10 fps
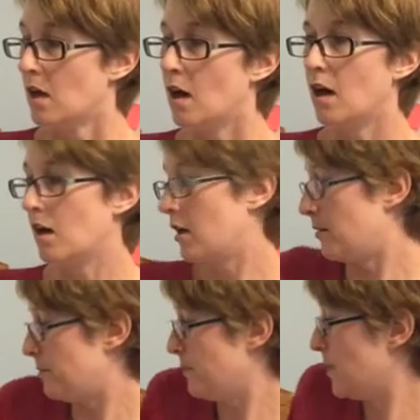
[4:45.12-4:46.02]

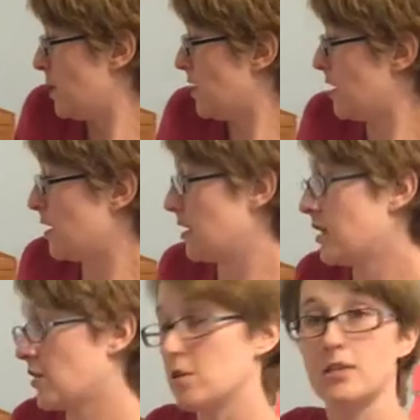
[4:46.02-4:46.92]
Um,
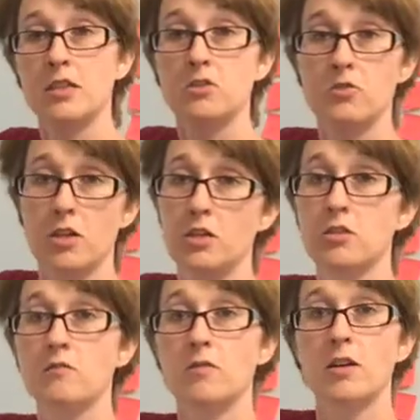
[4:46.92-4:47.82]
there is an
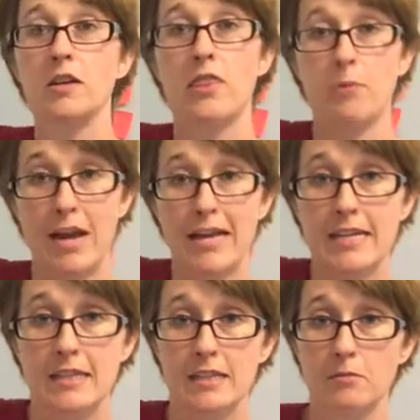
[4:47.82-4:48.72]
introduction thread
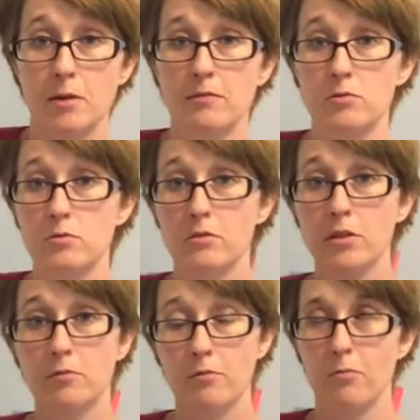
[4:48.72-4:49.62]
in the Ravelry